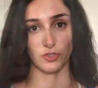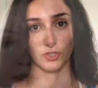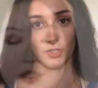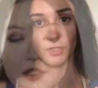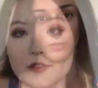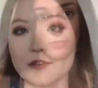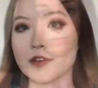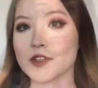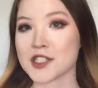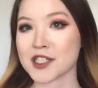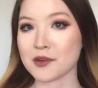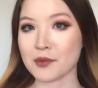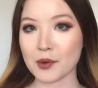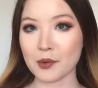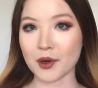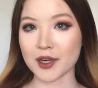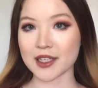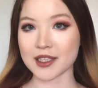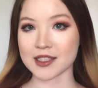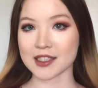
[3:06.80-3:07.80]
So first thing we want
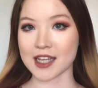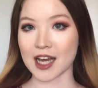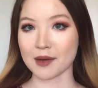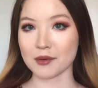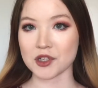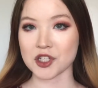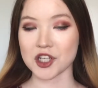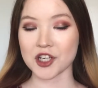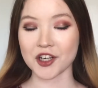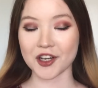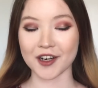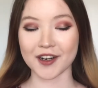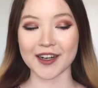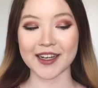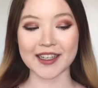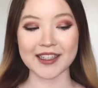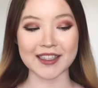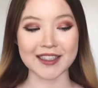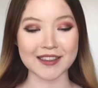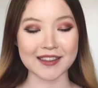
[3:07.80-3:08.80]
to establish here
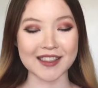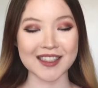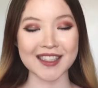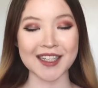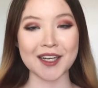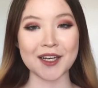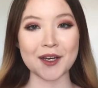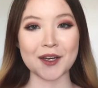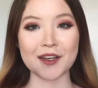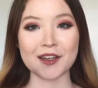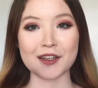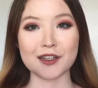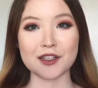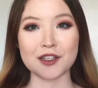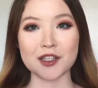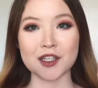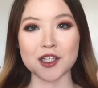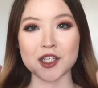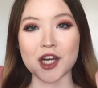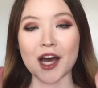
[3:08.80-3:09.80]
is
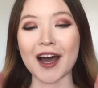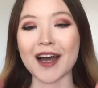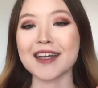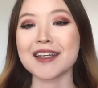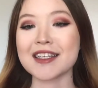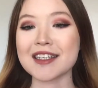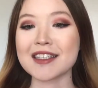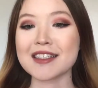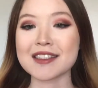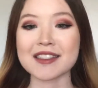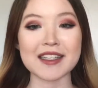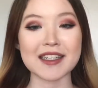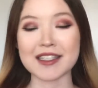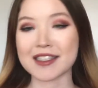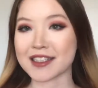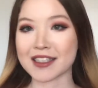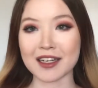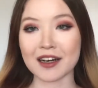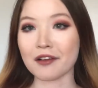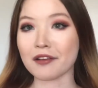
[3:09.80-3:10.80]
Chinese isn't
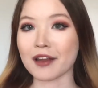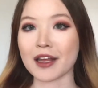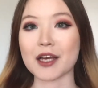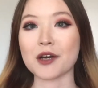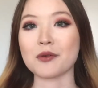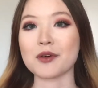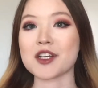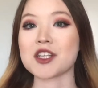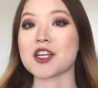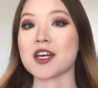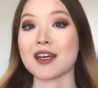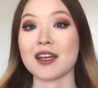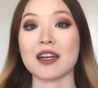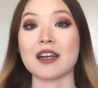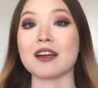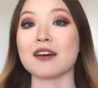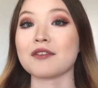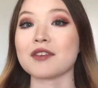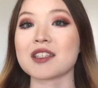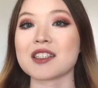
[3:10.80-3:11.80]
a language in and
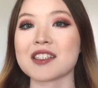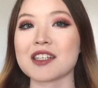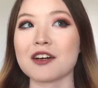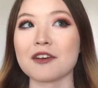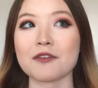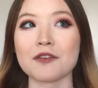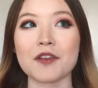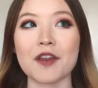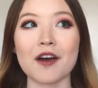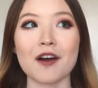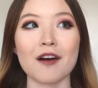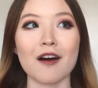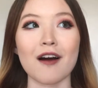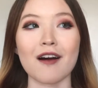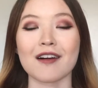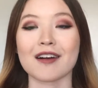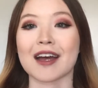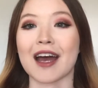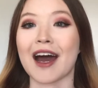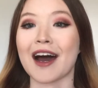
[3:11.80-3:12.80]
of itself. There are
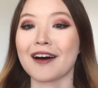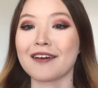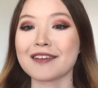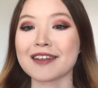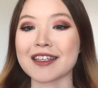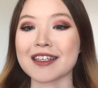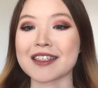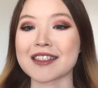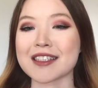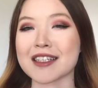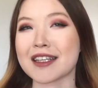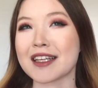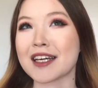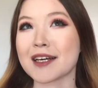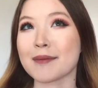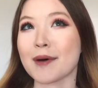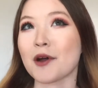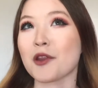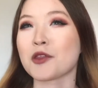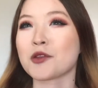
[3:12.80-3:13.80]
countless, I think
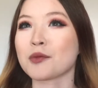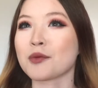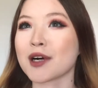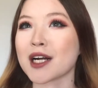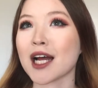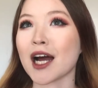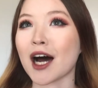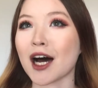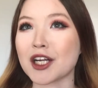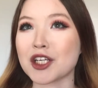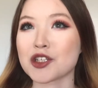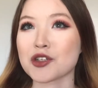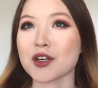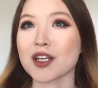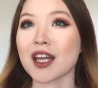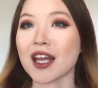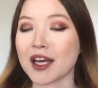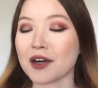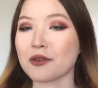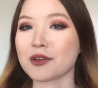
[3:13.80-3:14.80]
about 300
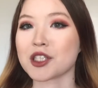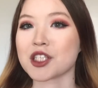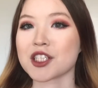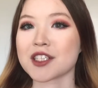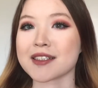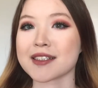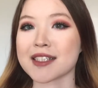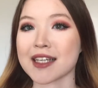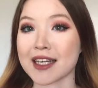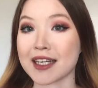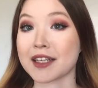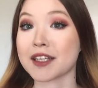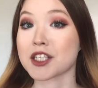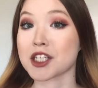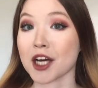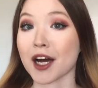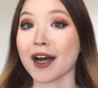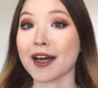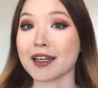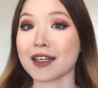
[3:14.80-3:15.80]
languages in
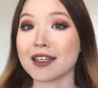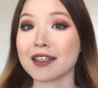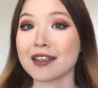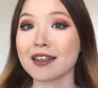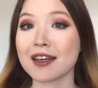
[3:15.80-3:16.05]
China.